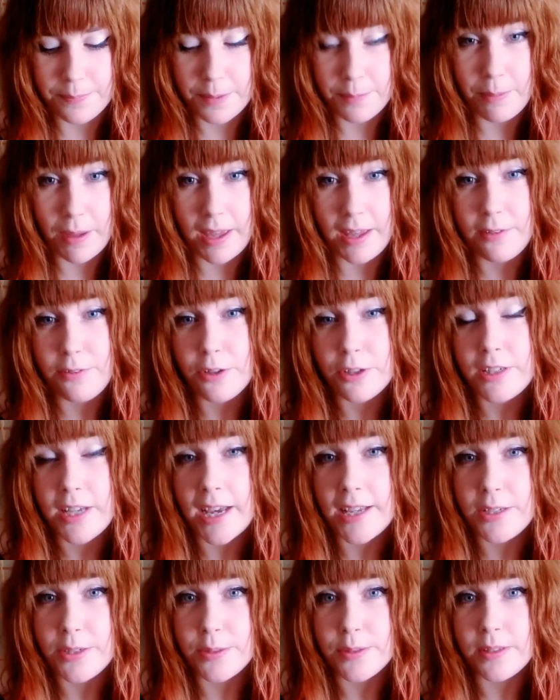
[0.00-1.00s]
But if your
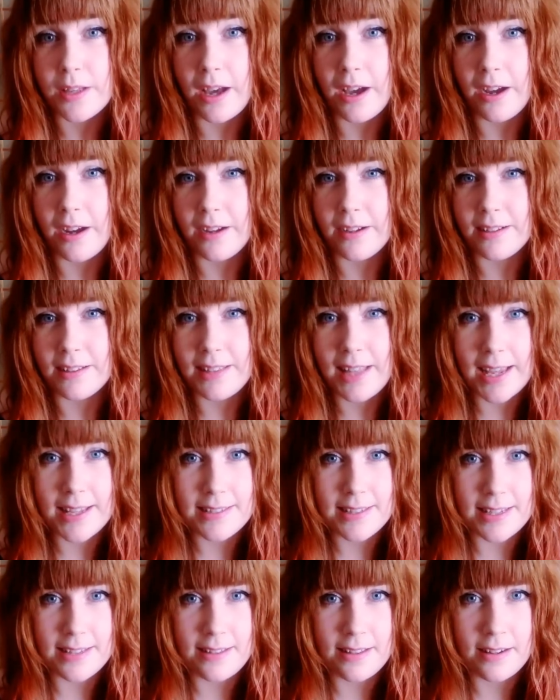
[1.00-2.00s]
tattoos are
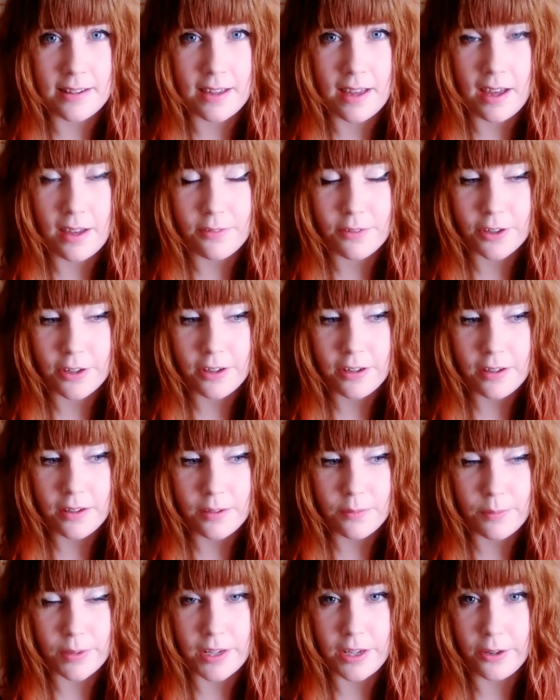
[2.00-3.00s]
less easy to cover
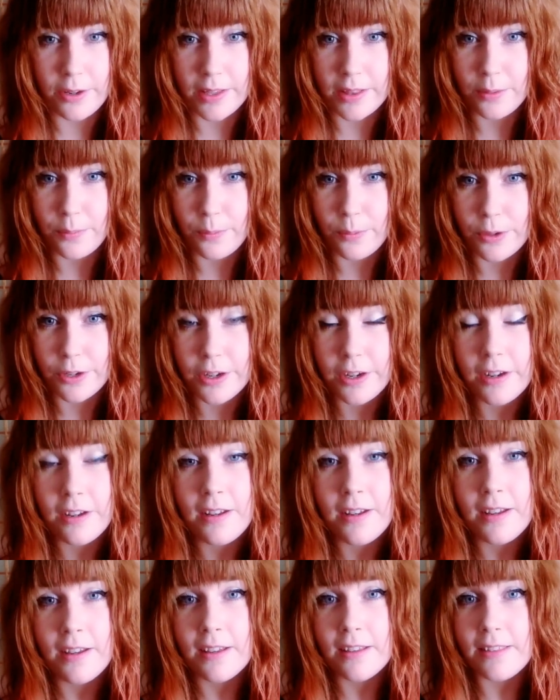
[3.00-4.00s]
when you're in the water,
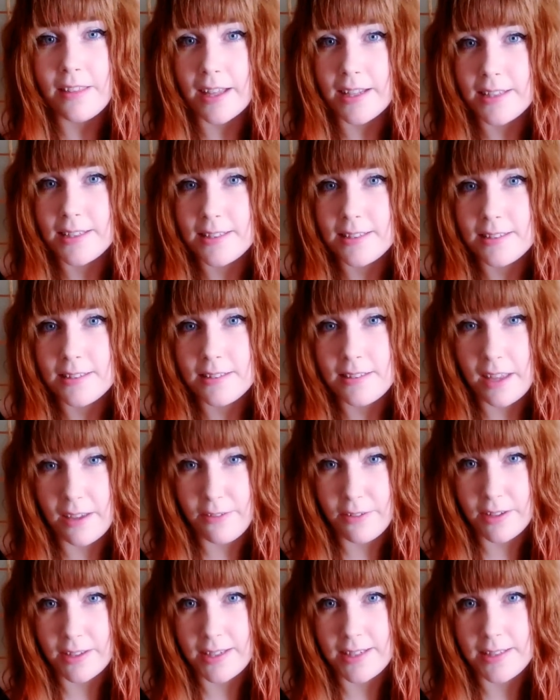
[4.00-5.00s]
that's
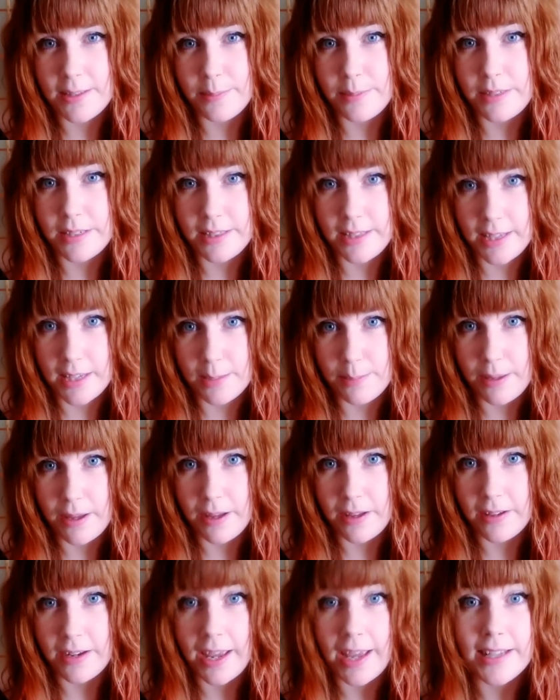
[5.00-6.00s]
definitely something to think
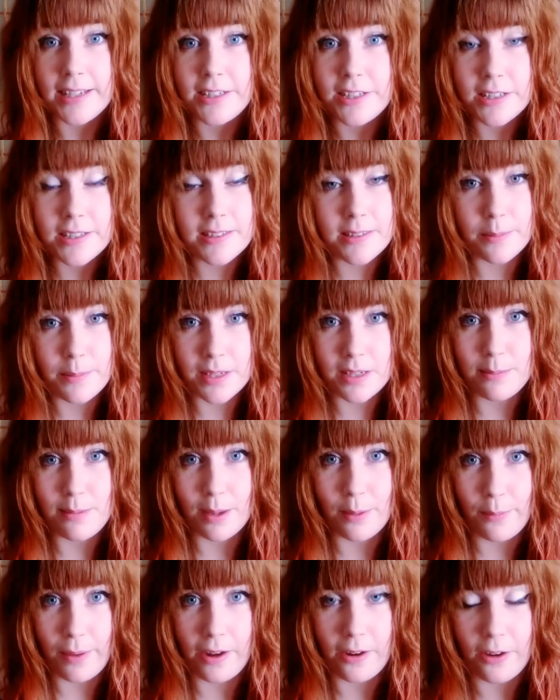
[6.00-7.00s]
about, and just something to be
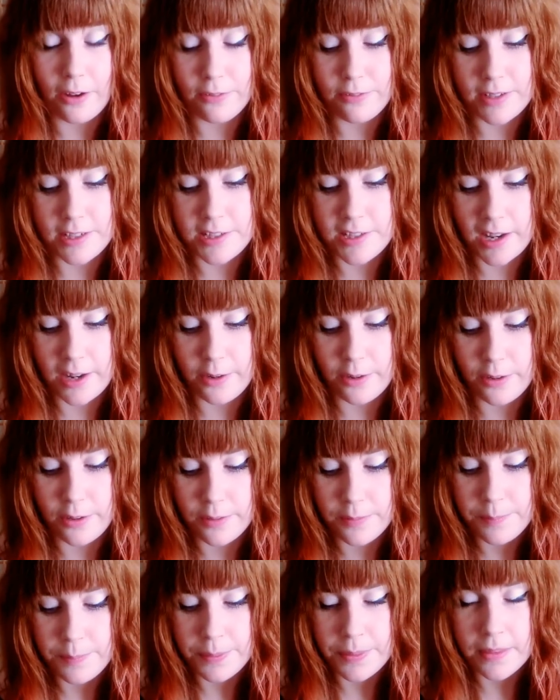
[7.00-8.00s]
aware of in
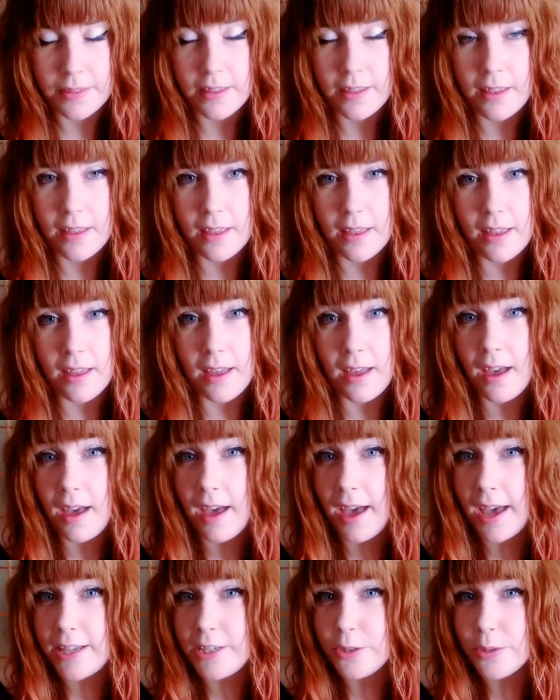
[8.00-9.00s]
general.
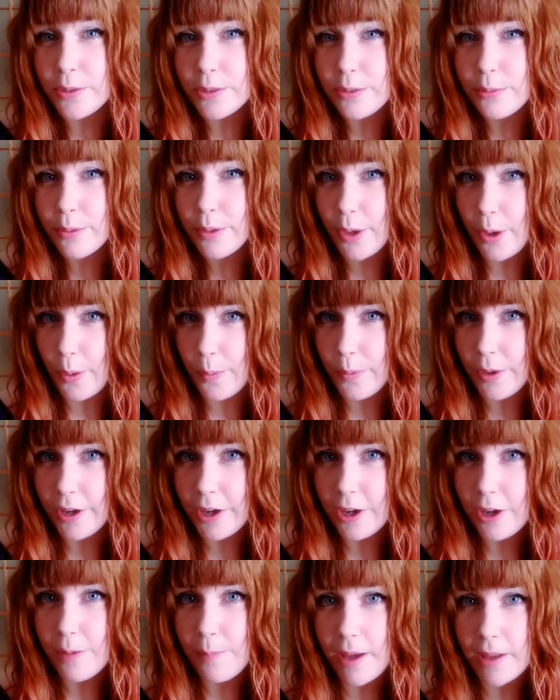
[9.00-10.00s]
I talked to a
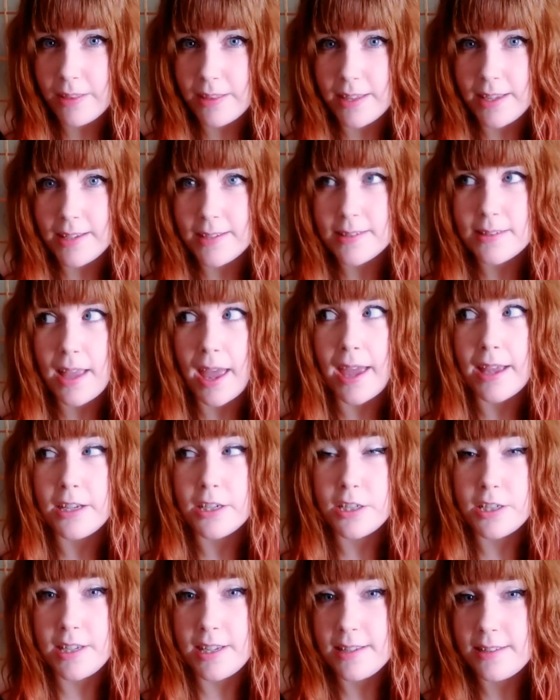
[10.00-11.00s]
coworker about this,
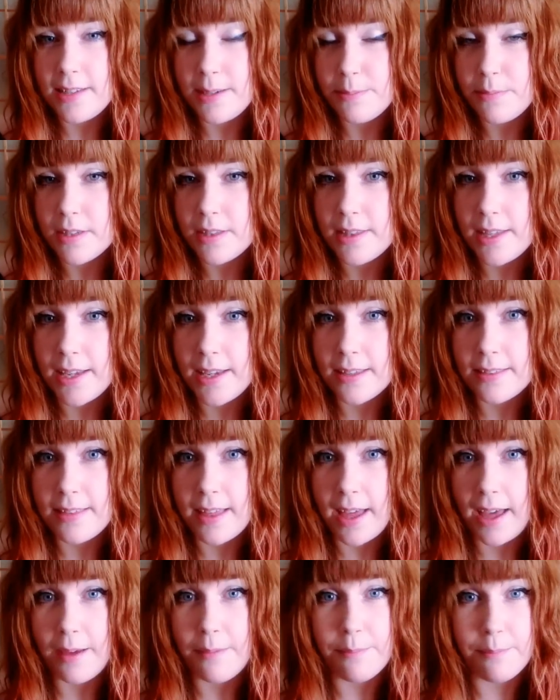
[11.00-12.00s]
and she seemed to think
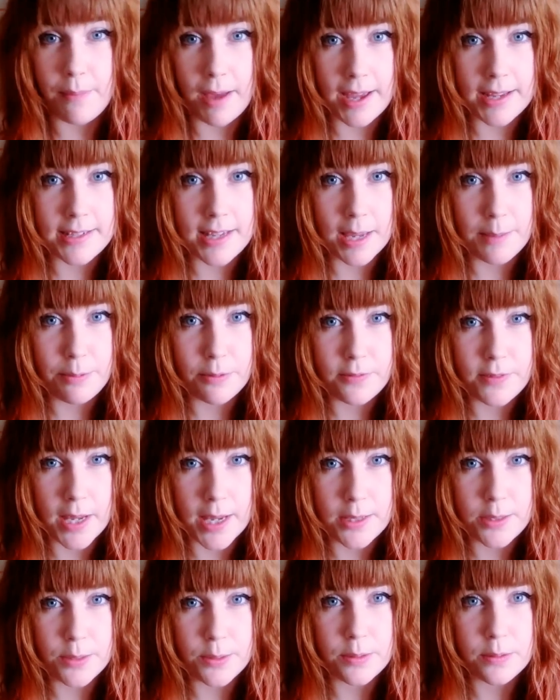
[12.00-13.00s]
that my type of
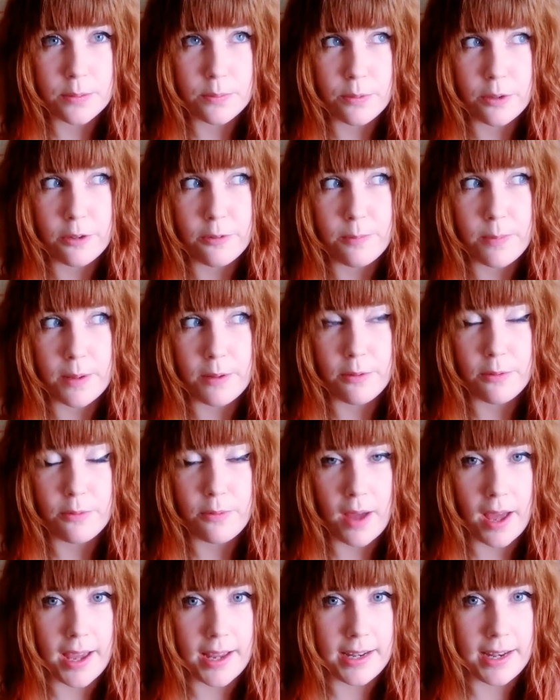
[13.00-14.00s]
tattoos would have been
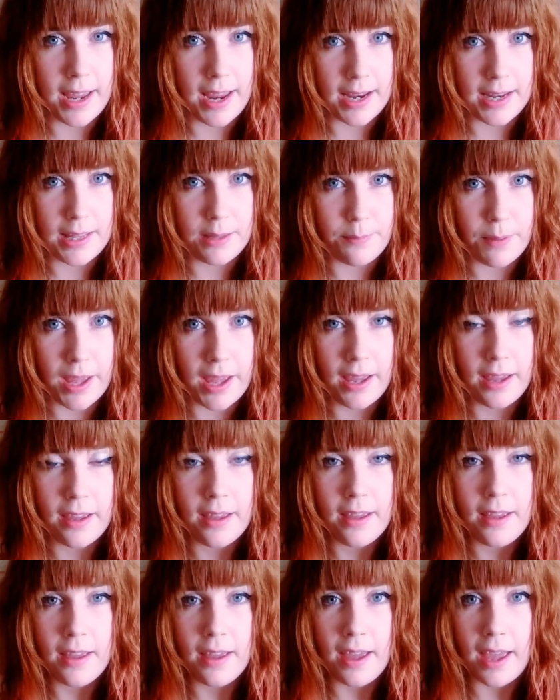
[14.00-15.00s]
fine anyway,
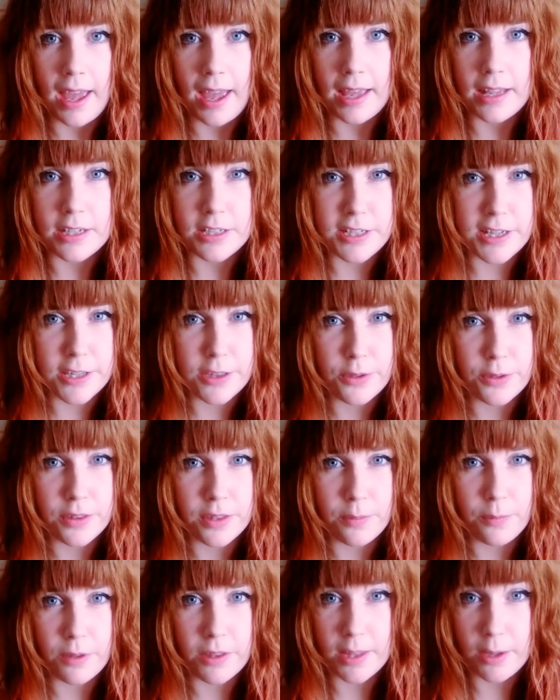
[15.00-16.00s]
and she thought
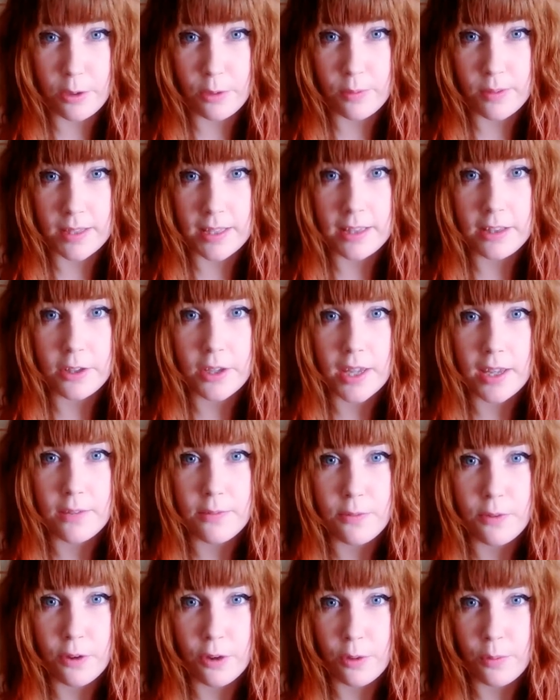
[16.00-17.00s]
that what they were really looking
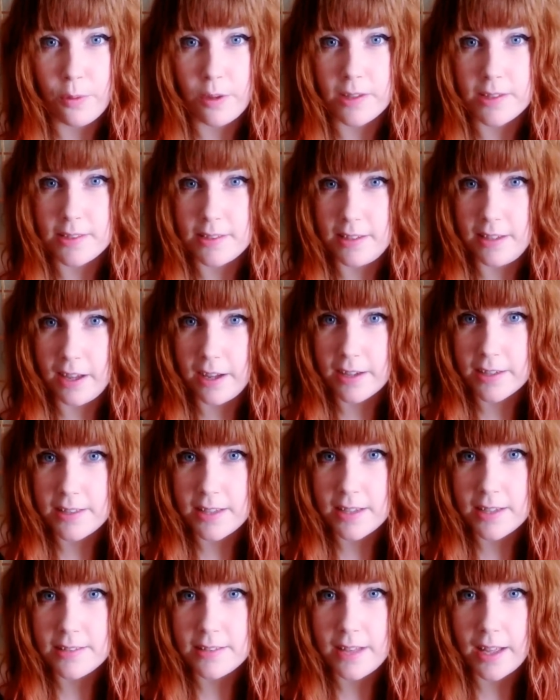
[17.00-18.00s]
for was
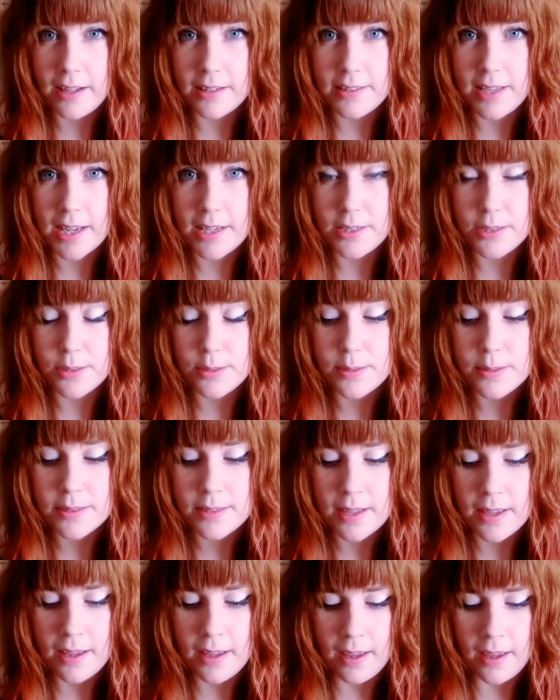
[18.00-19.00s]
Yakuza-style tattoos.
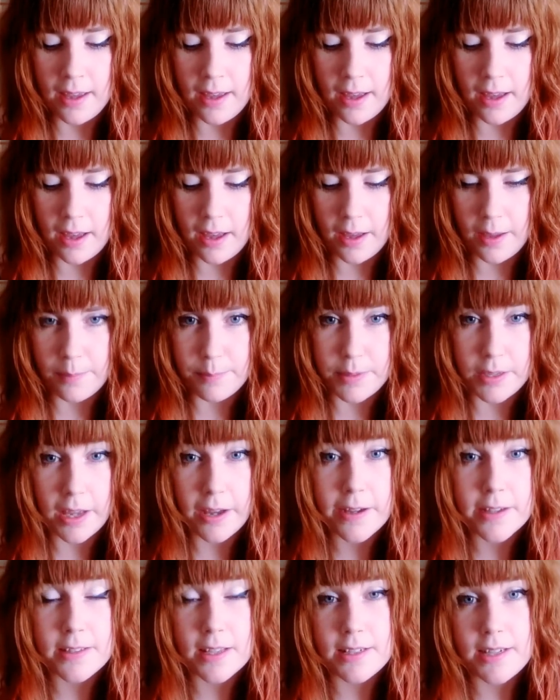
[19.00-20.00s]

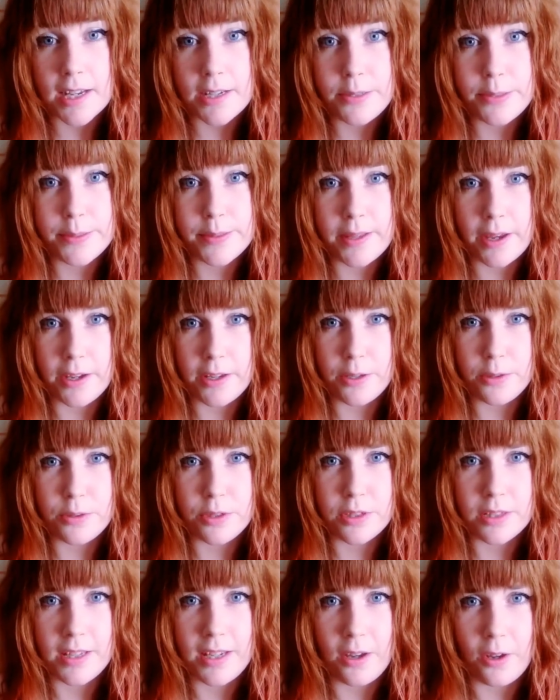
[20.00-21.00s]
Yakuza tattoos are
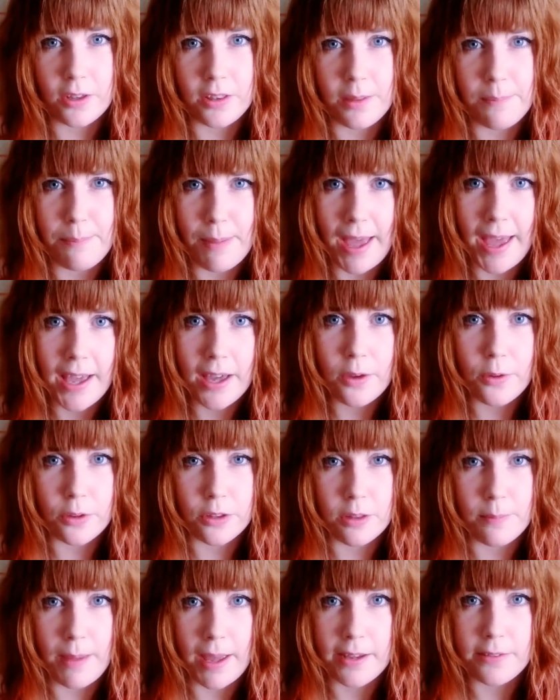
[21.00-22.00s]
usually on the back or
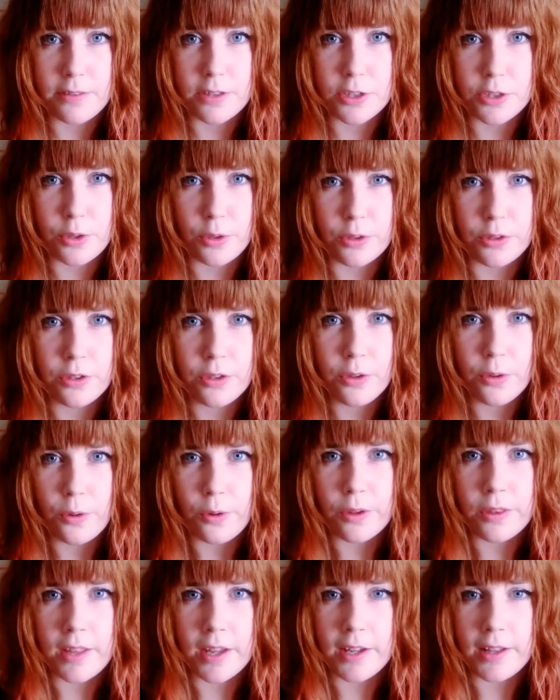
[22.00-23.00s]
the back of the shoulder,
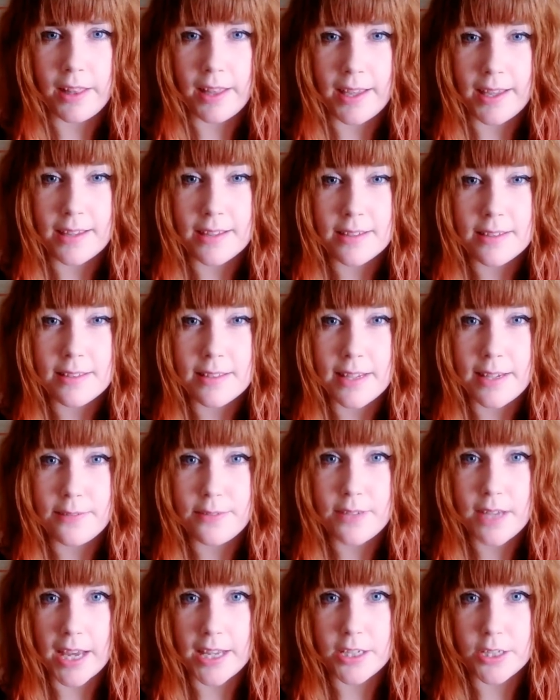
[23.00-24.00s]
or they're like
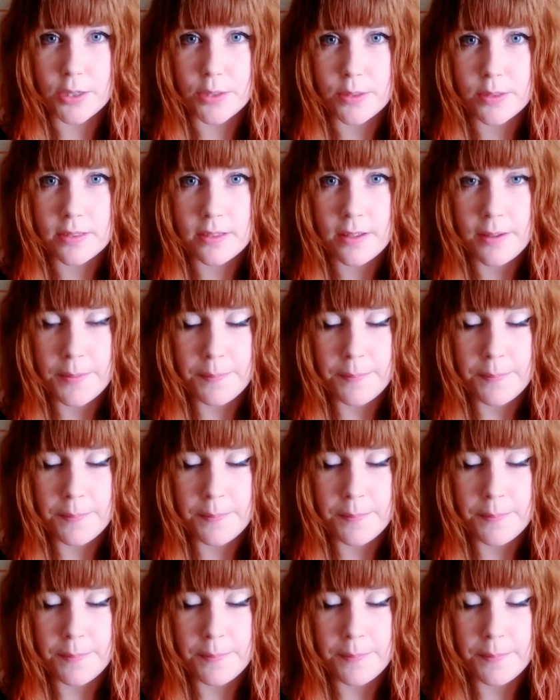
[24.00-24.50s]
sleeve tattoos.